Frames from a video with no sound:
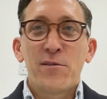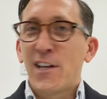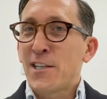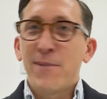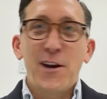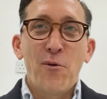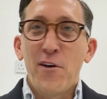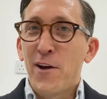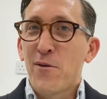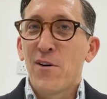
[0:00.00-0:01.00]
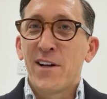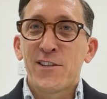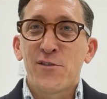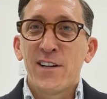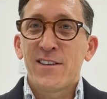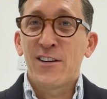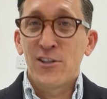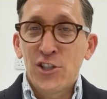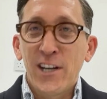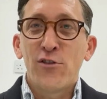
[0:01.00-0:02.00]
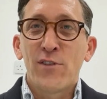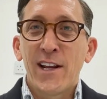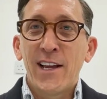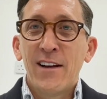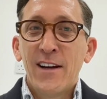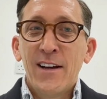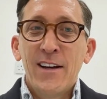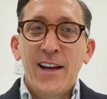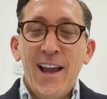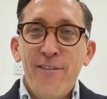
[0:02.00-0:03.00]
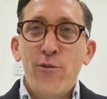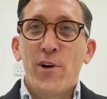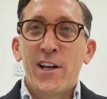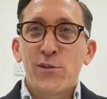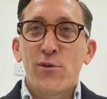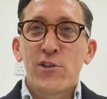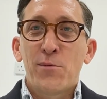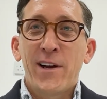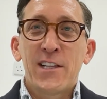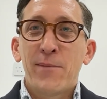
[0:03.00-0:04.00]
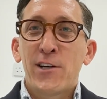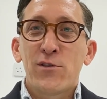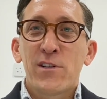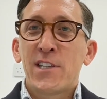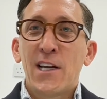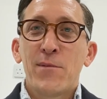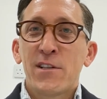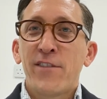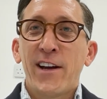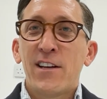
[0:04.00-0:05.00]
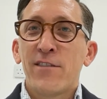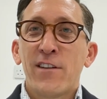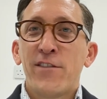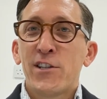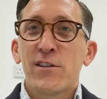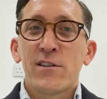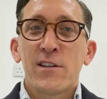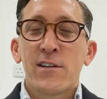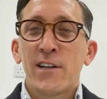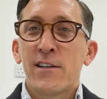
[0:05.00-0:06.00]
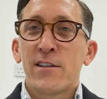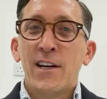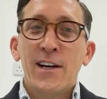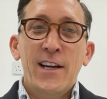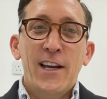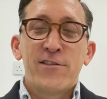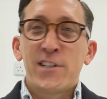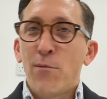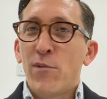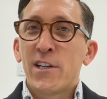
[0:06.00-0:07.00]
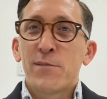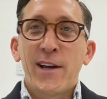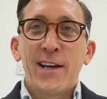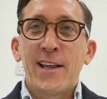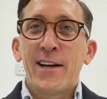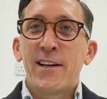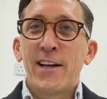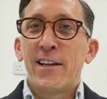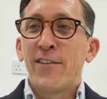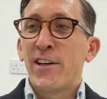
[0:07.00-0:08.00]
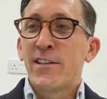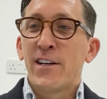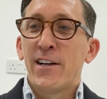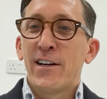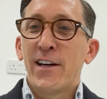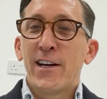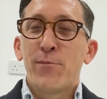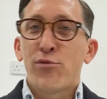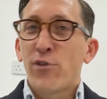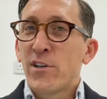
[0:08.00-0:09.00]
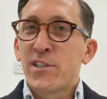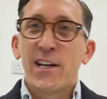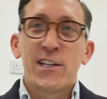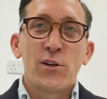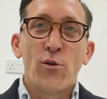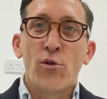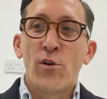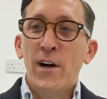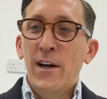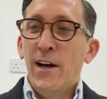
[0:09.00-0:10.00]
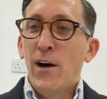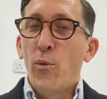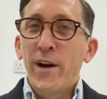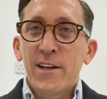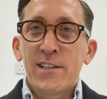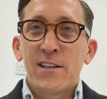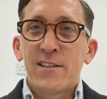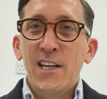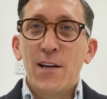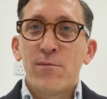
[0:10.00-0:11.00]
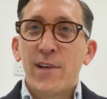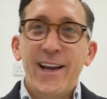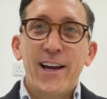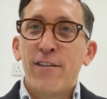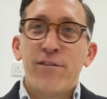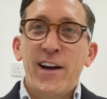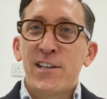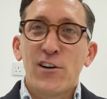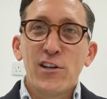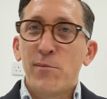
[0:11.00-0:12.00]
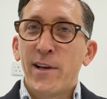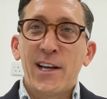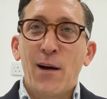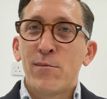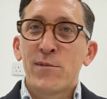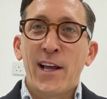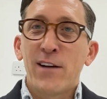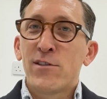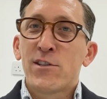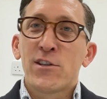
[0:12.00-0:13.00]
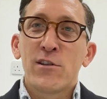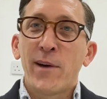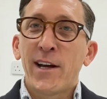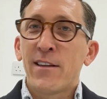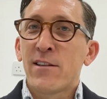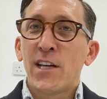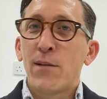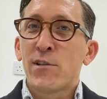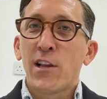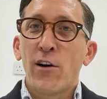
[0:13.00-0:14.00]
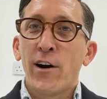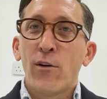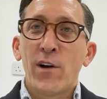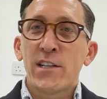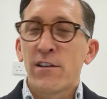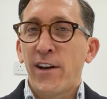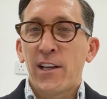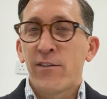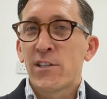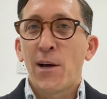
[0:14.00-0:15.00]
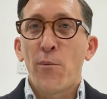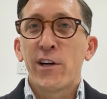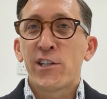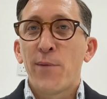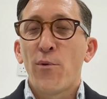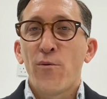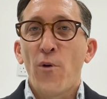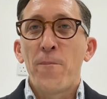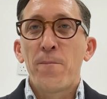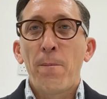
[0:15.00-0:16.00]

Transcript: Doesn't matter what their role is, right? Because genuinely, everyone has a role to play to make sure the team is effective and efficient. And if someone is making that, if there's a process or a weakness in the team, it ultimately comes down to making the team slower or less effective in some way, shape, or form.